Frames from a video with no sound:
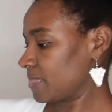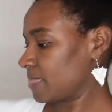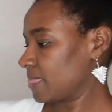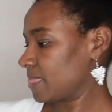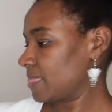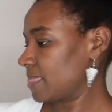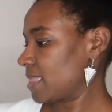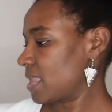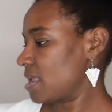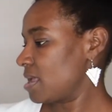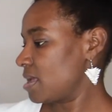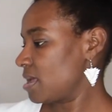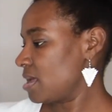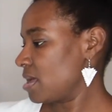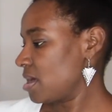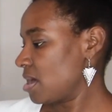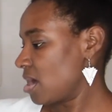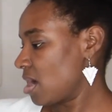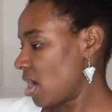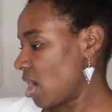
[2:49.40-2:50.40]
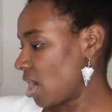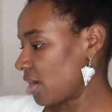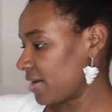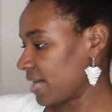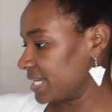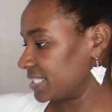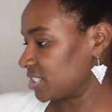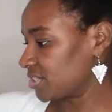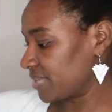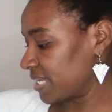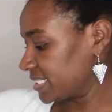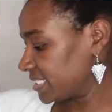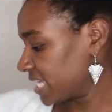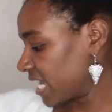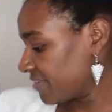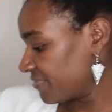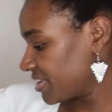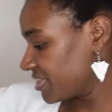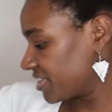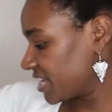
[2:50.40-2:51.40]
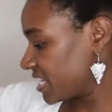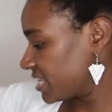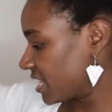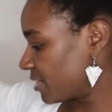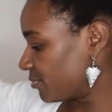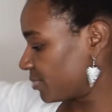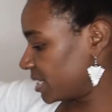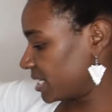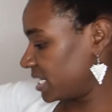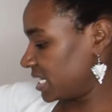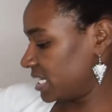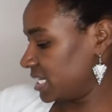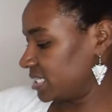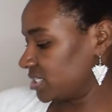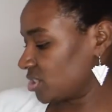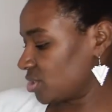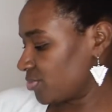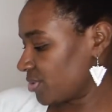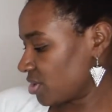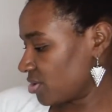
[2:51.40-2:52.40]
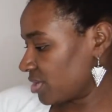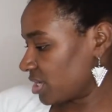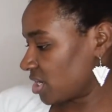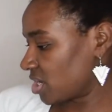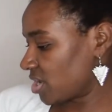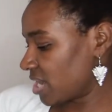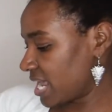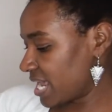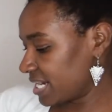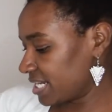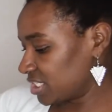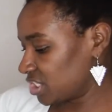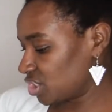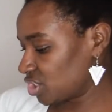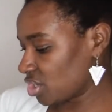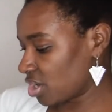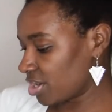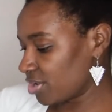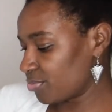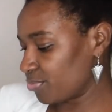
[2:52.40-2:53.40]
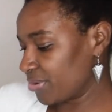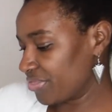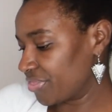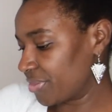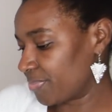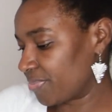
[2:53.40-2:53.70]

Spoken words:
Alright, so that's everything that we need. So we're going to go ahead and start with the